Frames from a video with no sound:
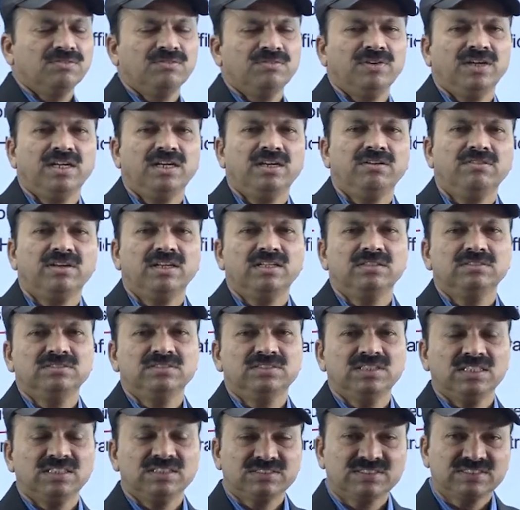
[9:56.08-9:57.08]
whenever
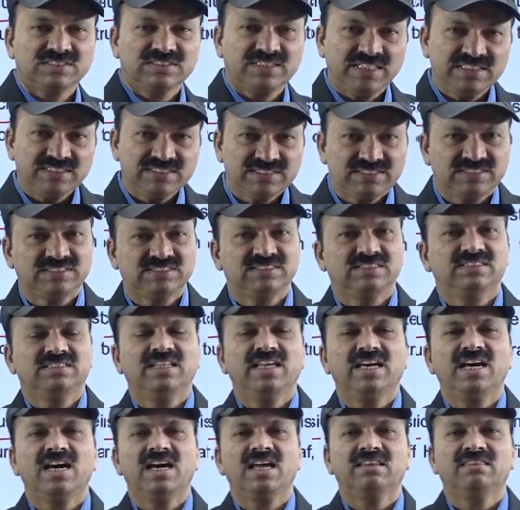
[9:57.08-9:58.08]
injustice,
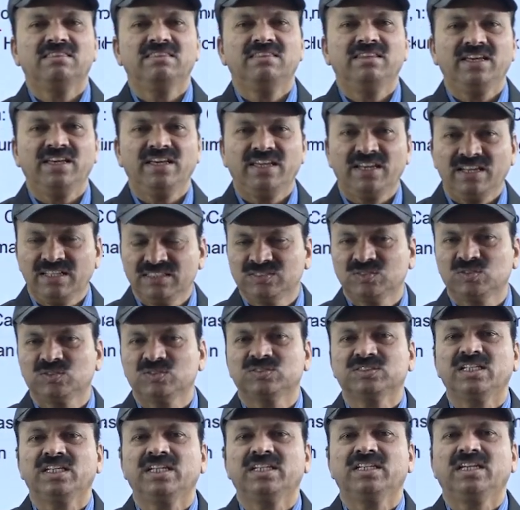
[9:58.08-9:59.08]
they are there in
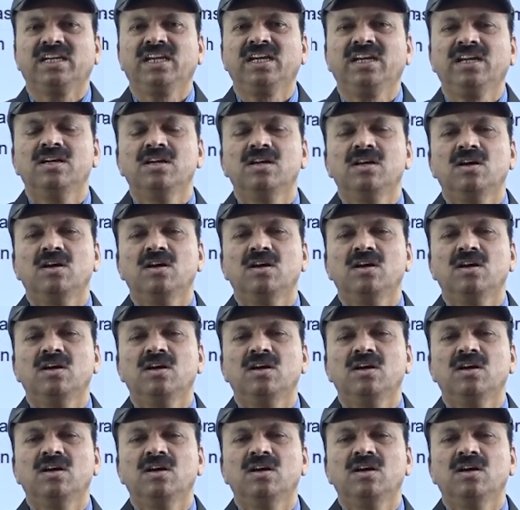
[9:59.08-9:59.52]
society,